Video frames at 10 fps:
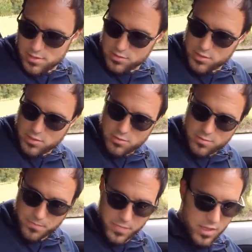So
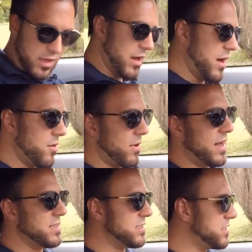
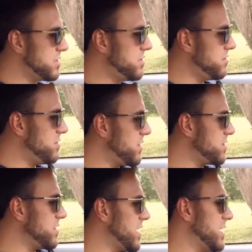otherwise, it's
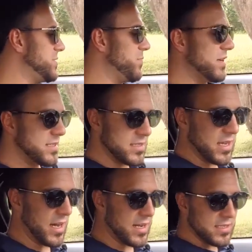just a nice place to
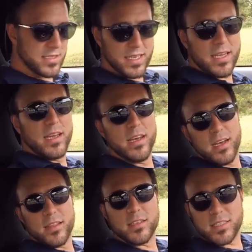kind of sit.
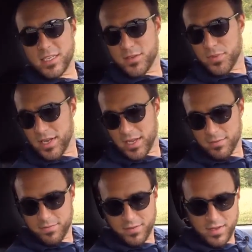The seats are pretty
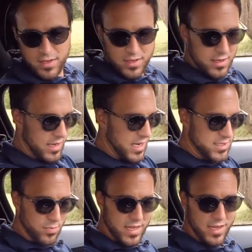comfy, a
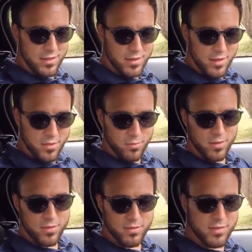nice black cloth
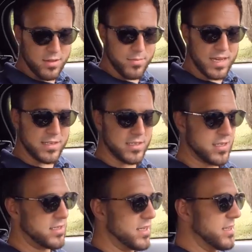with the same matching
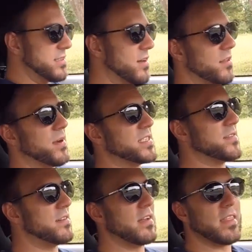stitching that's on the rest
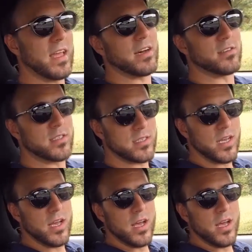of everything else.